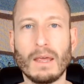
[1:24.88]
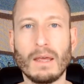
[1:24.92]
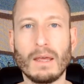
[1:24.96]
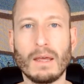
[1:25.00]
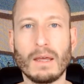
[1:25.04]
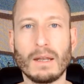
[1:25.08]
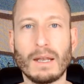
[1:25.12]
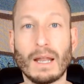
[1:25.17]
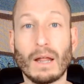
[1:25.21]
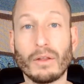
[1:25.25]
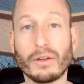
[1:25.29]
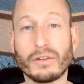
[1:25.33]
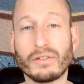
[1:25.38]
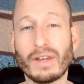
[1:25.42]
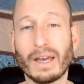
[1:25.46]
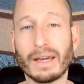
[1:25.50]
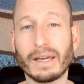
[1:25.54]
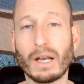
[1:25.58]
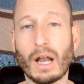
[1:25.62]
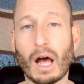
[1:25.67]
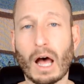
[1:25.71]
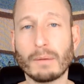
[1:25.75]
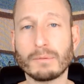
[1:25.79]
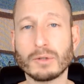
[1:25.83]
Now, the
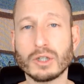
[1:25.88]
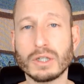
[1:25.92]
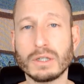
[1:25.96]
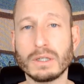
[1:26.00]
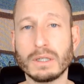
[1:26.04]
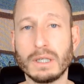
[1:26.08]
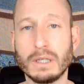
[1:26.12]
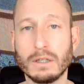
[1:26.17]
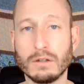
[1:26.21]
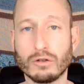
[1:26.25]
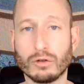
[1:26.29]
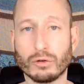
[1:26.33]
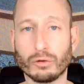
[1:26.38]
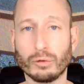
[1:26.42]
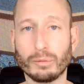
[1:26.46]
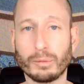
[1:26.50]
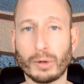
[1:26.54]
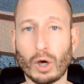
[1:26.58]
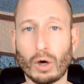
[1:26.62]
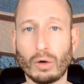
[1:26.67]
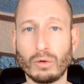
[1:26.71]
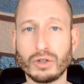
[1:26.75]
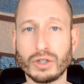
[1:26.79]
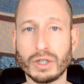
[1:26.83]
second option is group
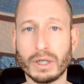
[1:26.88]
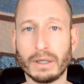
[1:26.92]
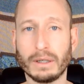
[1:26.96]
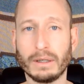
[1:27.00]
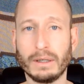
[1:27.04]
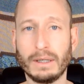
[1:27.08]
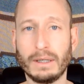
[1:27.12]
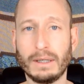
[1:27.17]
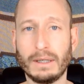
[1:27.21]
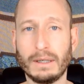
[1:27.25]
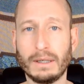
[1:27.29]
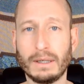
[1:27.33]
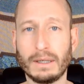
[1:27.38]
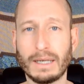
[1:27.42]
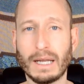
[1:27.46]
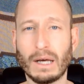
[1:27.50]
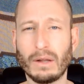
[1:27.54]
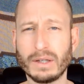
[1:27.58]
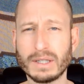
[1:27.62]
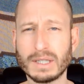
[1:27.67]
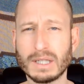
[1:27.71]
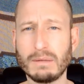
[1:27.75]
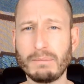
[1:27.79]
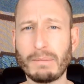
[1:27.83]
coaching. Now,
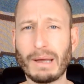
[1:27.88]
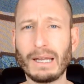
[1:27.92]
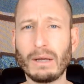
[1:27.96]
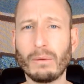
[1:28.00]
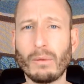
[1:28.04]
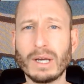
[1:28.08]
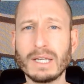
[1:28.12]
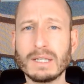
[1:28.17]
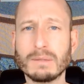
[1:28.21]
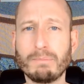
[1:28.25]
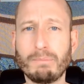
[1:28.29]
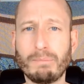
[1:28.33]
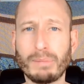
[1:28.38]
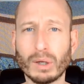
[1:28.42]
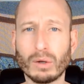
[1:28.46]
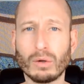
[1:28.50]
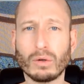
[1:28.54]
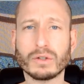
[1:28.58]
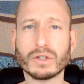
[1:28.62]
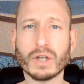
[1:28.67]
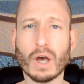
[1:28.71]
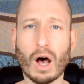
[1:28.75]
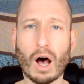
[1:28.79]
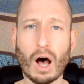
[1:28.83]
this in many ways
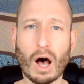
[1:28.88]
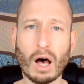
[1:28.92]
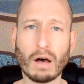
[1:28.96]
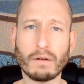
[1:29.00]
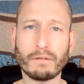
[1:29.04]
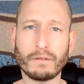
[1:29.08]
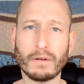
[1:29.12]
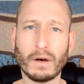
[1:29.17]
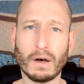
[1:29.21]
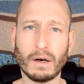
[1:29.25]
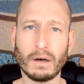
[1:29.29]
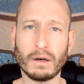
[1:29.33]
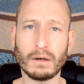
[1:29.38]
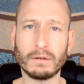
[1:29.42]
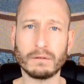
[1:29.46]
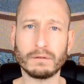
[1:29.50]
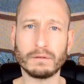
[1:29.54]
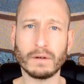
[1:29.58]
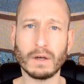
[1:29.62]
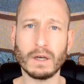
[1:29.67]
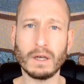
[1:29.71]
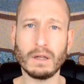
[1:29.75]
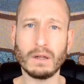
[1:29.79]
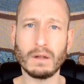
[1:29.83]
builds off of
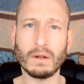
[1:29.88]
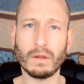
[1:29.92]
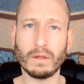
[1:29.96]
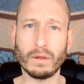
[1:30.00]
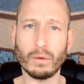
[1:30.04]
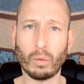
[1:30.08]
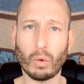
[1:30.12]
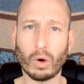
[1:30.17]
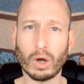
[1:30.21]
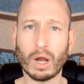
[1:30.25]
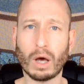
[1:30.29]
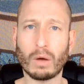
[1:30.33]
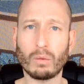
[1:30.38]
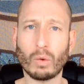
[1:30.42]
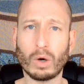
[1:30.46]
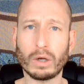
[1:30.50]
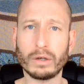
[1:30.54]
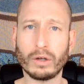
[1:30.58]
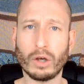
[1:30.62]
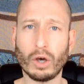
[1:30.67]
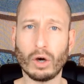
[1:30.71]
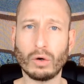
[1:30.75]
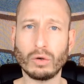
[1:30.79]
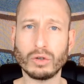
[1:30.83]
the one on one
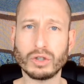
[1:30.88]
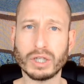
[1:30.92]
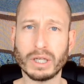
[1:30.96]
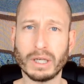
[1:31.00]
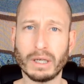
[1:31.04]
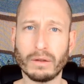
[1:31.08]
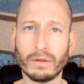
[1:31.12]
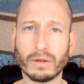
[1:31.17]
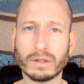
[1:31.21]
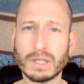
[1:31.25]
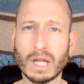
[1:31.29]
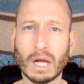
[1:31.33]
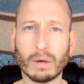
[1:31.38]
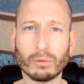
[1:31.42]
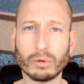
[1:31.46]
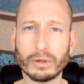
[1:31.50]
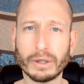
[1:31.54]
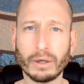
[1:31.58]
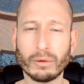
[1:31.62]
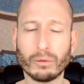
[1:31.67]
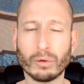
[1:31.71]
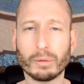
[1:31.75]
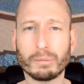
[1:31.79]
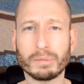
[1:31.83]
coaching, and there's not really
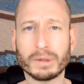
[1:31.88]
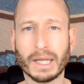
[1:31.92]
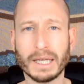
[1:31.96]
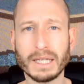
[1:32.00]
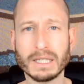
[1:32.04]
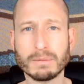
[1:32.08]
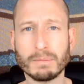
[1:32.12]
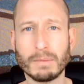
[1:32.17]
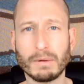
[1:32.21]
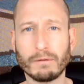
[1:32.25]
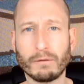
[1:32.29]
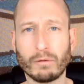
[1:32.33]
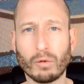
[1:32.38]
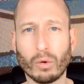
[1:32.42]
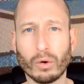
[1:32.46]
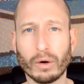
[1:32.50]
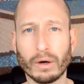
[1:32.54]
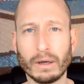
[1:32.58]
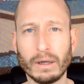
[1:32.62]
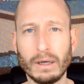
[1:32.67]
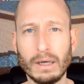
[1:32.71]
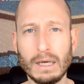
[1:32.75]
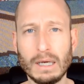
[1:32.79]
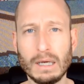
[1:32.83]
a replacement for
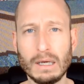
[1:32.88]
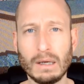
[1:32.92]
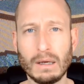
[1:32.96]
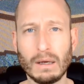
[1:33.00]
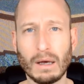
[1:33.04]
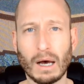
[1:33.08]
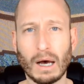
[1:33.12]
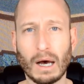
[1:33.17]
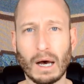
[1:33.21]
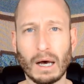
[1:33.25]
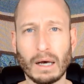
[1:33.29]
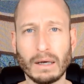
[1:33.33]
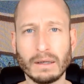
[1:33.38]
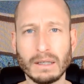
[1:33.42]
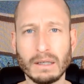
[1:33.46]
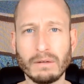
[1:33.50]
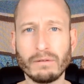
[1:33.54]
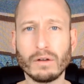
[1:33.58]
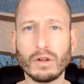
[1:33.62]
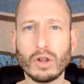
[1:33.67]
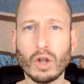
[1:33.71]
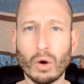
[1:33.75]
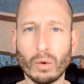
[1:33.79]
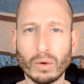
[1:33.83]
it, uh,
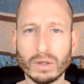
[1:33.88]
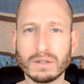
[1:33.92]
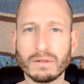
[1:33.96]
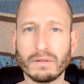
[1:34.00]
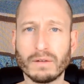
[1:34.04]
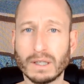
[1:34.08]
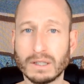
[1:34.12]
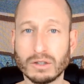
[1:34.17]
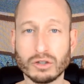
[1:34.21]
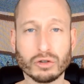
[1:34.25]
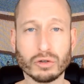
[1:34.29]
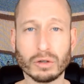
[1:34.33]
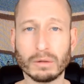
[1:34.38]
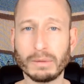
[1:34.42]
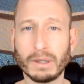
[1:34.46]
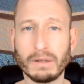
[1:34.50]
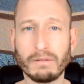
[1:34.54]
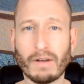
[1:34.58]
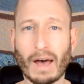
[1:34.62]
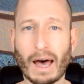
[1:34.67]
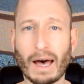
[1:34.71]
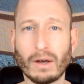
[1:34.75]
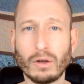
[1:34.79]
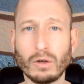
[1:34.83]
even though it's extremely
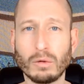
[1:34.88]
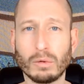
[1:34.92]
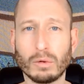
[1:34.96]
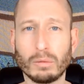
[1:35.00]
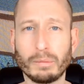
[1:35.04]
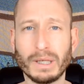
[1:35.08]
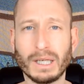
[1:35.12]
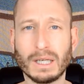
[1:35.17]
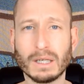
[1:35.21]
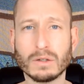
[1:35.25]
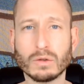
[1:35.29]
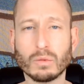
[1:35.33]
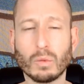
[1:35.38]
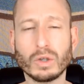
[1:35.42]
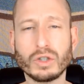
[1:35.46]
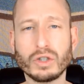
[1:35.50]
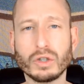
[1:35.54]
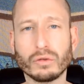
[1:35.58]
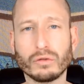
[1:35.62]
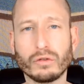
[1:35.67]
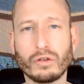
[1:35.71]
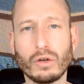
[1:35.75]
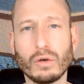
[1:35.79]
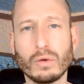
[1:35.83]
valuable. Because what
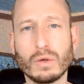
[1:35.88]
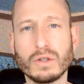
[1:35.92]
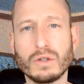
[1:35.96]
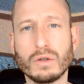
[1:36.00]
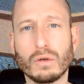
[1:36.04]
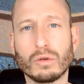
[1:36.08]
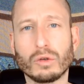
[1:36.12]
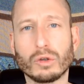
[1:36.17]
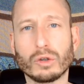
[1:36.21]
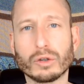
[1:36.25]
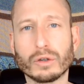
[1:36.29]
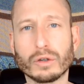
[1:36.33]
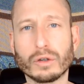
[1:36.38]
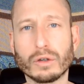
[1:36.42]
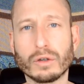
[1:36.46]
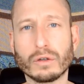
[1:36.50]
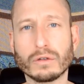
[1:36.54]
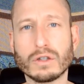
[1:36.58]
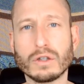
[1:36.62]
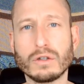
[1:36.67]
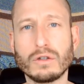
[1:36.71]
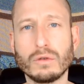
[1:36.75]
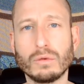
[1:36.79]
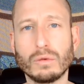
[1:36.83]
you'll do is you'll learn
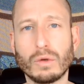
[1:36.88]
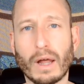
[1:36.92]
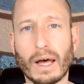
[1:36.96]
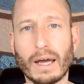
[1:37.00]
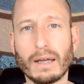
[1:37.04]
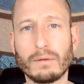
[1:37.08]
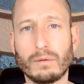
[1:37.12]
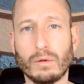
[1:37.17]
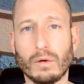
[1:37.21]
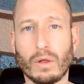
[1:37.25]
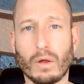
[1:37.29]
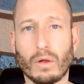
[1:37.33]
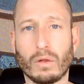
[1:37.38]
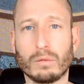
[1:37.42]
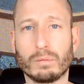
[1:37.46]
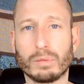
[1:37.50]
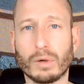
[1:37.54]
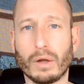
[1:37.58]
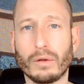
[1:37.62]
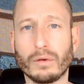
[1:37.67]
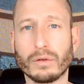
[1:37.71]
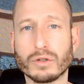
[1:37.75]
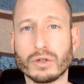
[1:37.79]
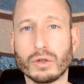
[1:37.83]
to do life with other
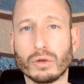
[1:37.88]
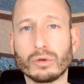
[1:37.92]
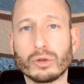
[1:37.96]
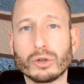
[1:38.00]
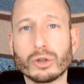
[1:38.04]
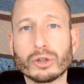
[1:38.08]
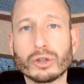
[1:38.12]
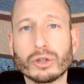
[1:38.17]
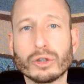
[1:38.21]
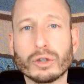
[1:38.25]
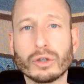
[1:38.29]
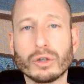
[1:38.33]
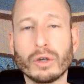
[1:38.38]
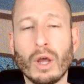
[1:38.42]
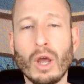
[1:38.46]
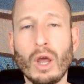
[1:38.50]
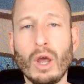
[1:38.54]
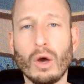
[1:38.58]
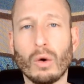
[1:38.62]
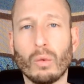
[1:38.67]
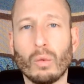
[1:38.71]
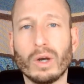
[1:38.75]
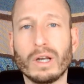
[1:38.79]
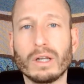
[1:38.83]
brothers, you'll learn
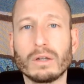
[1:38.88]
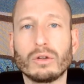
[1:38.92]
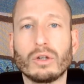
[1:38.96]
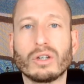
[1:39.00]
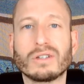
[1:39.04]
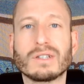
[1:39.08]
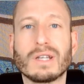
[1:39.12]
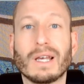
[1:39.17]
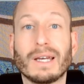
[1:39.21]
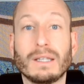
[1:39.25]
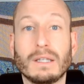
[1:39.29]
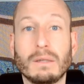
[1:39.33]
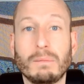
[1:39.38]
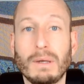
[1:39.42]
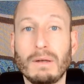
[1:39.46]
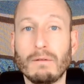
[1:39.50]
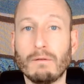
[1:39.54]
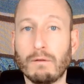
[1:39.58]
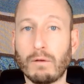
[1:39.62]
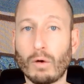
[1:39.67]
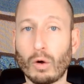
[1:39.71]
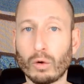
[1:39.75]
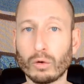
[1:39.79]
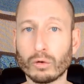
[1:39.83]
what it looks like to be
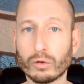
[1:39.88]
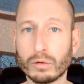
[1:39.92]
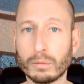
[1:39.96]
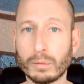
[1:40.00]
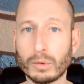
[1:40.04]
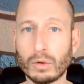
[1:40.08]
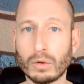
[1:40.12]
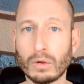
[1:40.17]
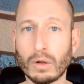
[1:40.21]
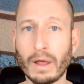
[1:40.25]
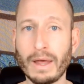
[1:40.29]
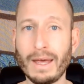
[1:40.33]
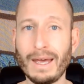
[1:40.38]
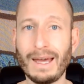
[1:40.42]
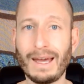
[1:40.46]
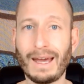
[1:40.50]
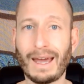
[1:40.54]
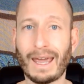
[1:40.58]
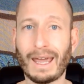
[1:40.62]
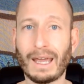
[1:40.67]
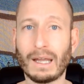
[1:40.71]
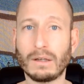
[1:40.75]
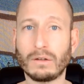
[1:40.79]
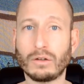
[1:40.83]
vulnerable
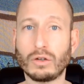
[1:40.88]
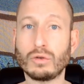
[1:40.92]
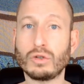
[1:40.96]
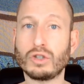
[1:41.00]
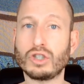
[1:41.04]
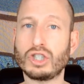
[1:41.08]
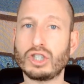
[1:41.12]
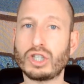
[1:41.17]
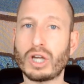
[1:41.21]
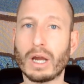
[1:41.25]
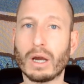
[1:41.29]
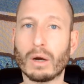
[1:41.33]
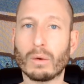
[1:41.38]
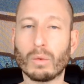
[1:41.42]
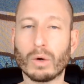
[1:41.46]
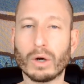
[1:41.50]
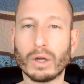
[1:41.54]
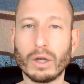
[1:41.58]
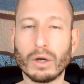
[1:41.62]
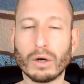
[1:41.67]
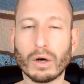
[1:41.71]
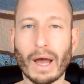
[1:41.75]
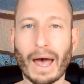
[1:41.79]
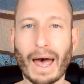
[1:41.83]
and to share where
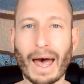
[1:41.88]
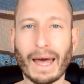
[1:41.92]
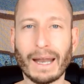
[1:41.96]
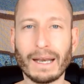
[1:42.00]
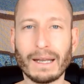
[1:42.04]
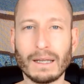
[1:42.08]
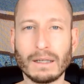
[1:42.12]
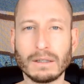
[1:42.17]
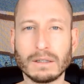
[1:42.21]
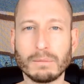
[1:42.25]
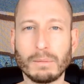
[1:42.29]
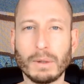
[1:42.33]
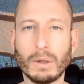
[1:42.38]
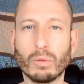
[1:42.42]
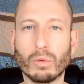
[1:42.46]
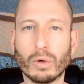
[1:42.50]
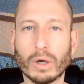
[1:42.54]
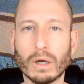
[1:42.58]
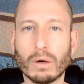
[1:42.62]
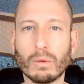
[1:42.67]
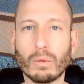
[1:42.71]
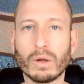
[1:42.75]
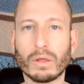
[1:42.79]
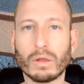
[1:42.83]
you're at and to be
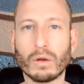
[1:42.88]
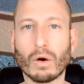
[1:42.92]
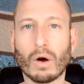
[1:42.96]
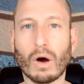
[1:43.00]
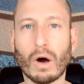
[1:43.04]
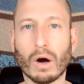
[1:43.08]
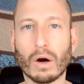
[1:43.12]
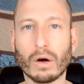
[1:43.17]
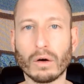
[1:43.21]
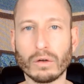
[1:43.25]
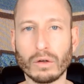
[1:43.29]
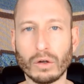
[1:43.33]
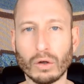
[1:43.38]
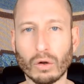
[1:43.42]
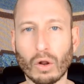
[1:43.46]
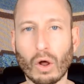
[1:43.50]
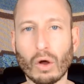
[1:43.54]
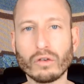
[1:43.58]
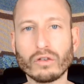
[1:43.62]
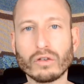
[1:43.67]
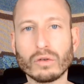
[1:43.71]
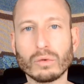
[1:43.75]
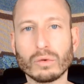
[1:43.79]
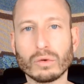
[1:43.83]
real with your heart. You'll
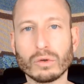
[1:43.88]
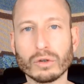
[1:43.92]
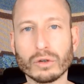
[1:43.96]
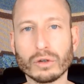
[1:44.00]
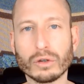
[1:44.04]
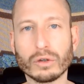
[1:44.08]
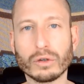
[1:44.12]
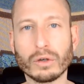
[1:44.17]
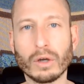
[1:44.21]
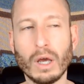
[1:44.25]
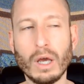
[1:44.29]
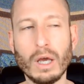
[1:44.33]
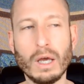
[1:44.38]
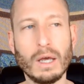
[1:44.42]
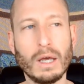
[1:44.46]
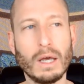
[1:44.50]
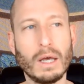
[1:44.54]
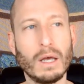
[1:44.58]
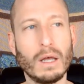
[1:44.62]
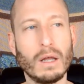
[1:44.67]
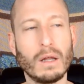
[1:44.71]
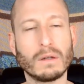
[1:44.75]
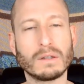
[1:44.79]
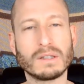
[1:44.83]
also learn
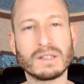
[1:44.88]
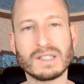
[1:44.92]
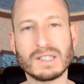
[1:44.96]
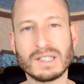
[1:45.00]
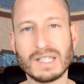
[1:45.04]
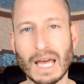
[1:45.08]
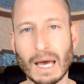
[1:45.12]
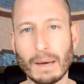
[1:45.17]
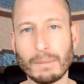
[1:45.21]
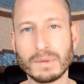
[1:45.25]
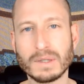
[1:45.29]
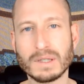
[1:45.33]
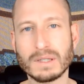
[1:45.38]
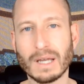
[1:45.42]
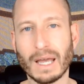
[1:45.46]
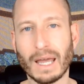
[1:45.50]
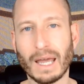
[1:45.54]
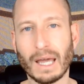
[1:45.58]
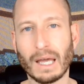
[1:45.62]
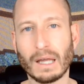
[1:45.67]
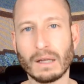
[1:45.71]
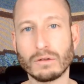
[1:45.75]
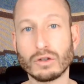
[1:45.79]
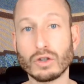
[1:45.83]
steps
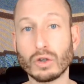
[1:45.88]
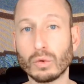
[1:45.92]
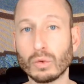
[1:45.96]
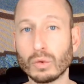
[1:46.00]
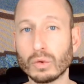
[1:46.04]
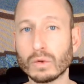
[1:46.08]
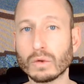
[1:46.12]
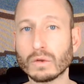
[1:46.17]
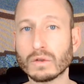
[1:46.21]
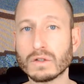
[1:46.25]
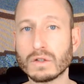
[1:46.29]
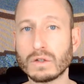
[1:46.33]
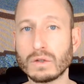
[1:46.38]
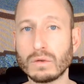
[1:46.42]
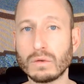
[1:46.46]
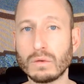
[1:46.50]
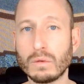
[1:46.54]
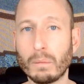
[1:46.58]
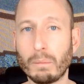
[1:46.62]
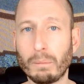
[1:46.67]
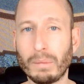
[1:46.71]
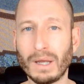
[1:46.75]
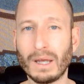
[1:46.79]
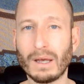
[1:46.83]
and tools to
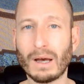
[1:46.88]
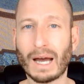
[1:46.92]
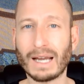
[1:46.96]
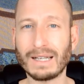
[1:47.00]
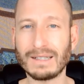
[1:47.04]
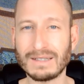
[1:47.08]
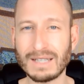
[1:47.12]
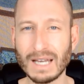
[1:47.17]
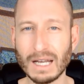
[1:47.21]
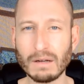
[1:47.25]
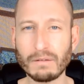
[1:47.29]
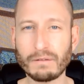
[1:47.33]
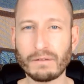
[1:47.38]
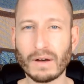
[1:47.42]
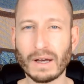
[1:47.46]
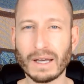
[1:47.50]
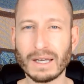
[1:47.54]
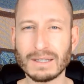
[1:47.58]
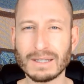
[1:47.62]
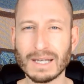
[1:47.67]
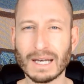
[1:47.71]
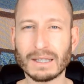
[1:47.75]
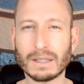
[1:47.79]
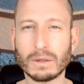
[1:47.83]
be, identify
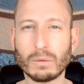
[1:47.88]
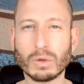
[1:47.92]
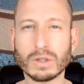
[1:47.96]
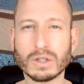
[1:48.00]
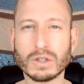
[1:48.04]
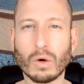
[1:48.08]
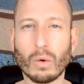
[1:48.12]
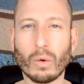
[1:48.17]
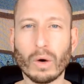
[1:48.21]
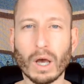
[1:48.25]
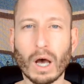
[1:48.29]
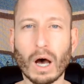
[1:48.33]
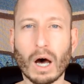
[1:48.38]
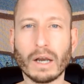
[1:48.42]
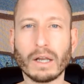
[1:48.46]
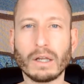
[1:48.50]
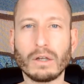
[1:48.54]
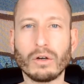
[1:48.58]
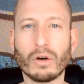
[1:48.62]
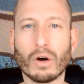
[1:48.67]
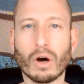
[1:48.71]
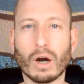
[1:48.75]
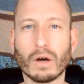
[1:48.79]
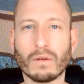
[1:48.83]
exactly what's going on in
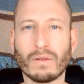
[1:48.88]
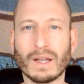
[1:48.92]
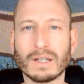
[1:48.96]
your heart.